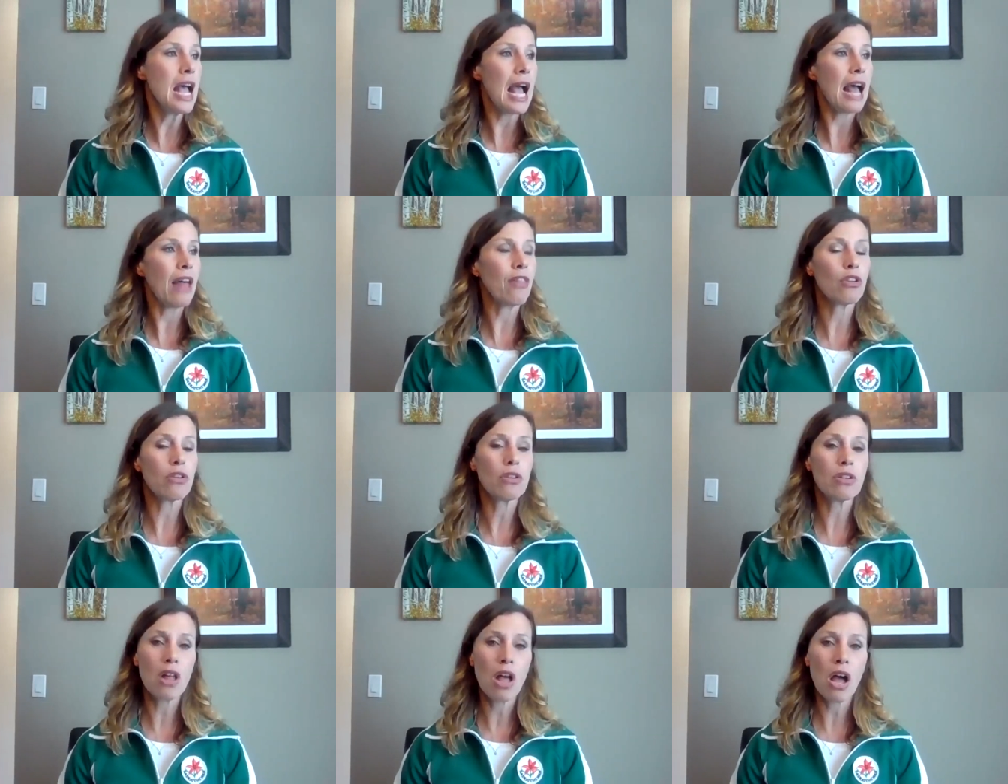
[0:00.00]
And
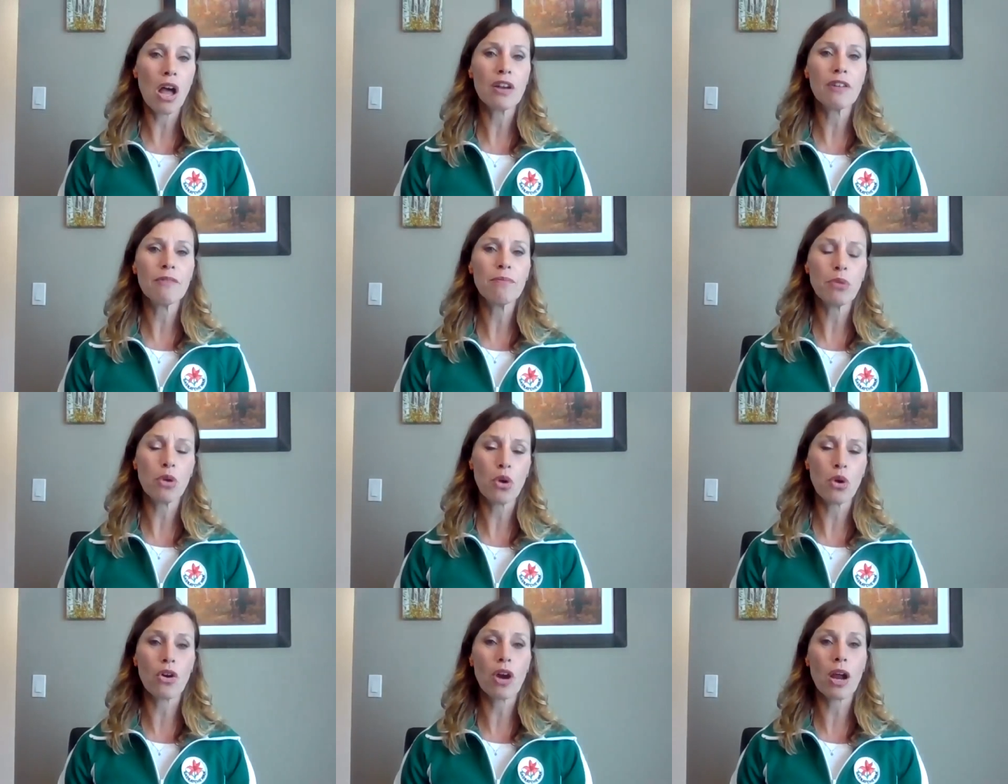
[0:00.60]
there are a lot of
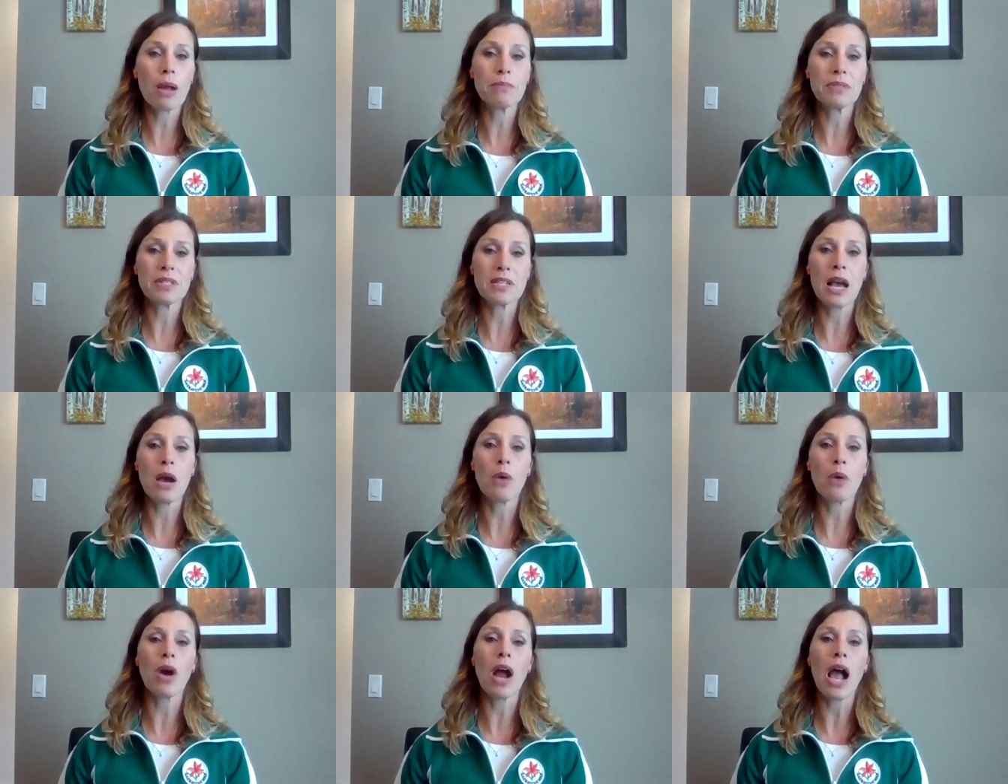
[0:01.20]
programs
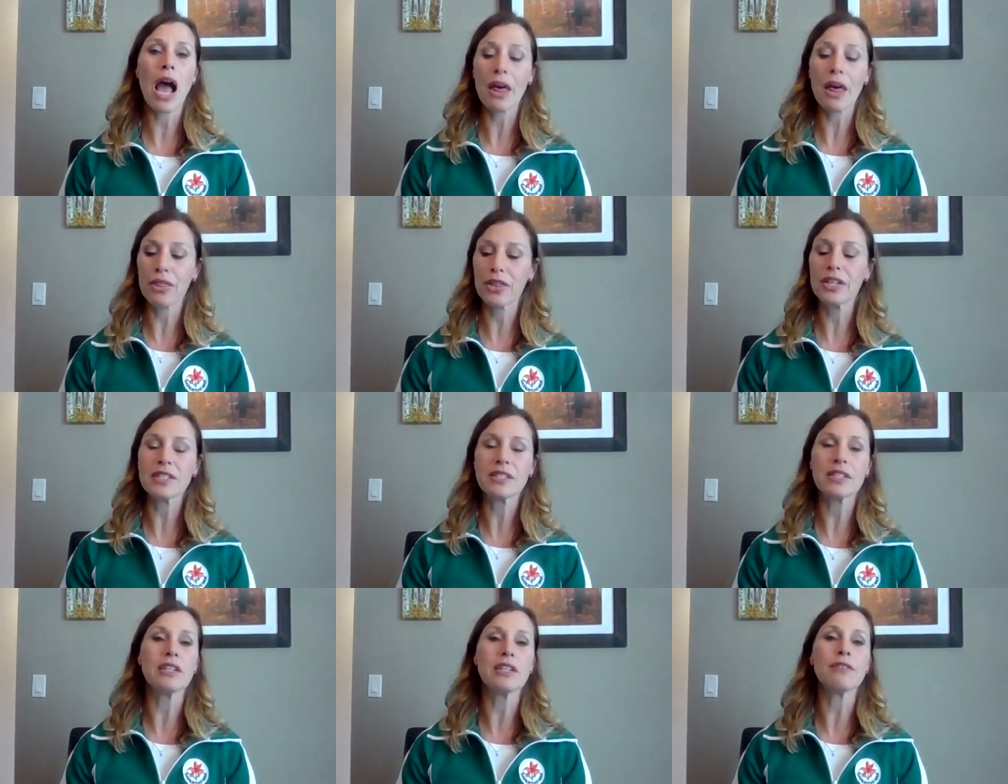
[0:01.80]
now where
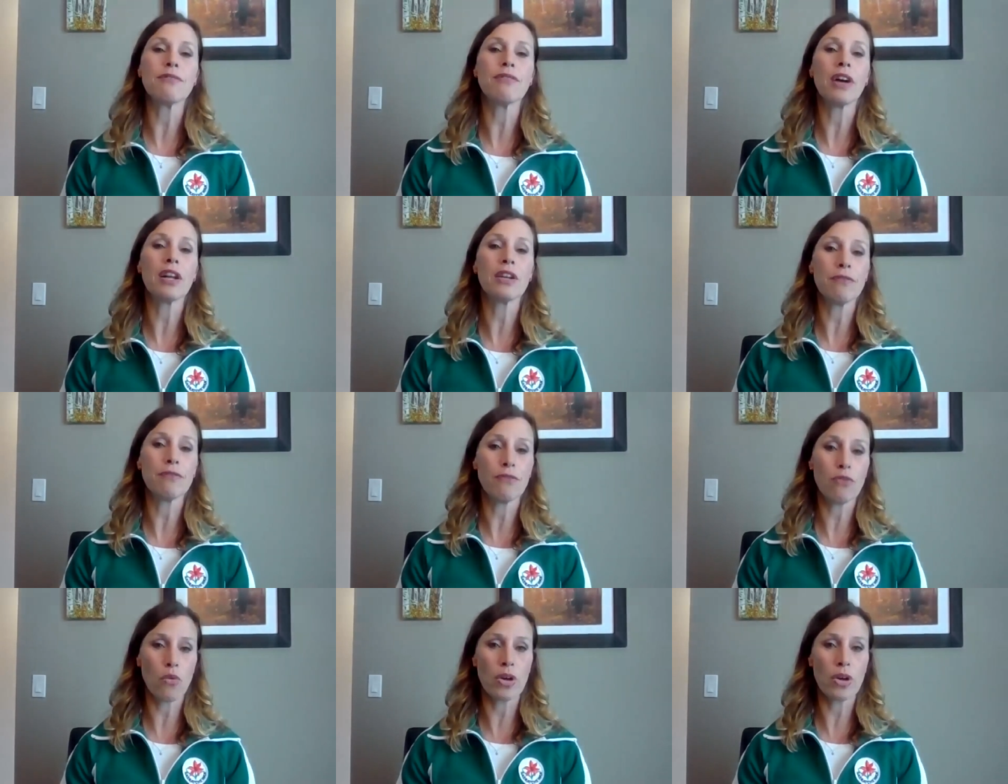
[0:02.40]
athletes need to find a
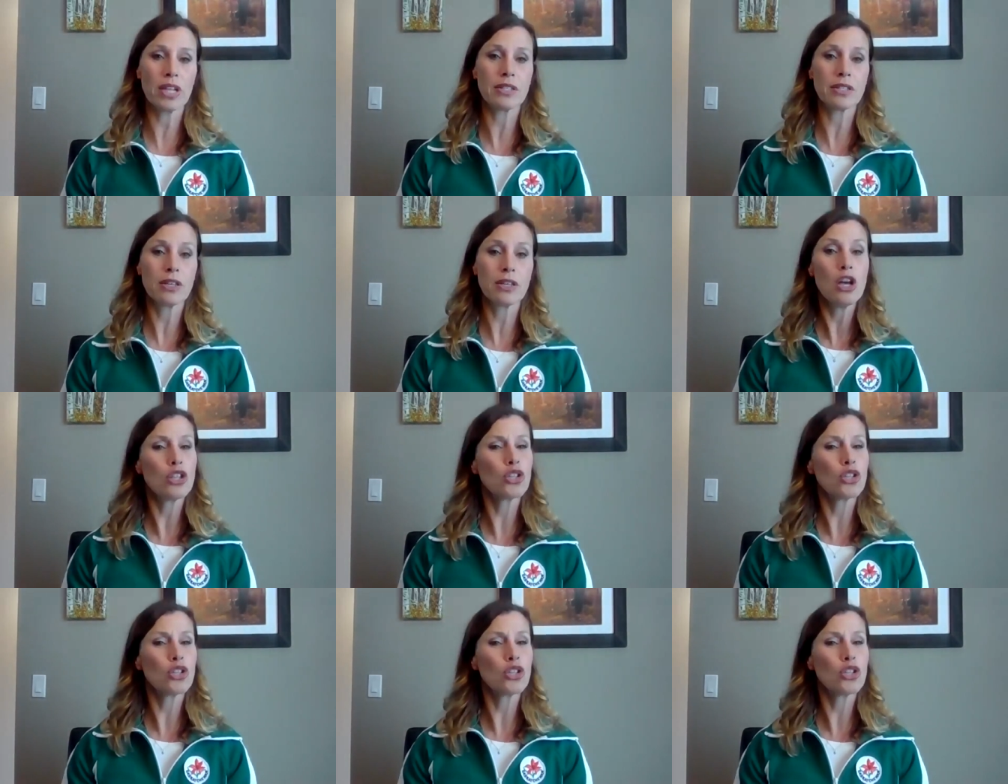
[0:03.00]
voice.